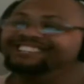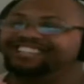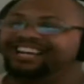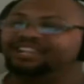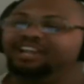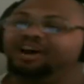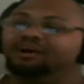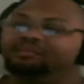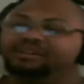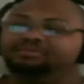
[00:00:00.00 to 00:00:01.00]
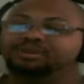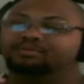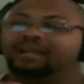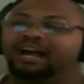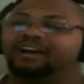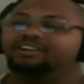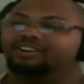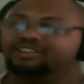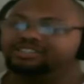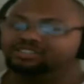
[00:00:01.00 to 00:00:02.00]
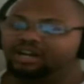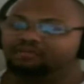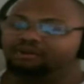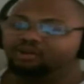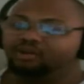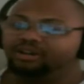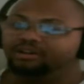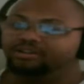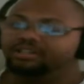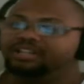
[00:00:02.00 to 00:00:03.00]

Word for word: he was like, nope. He probably got a girl and he's trying to be loyal.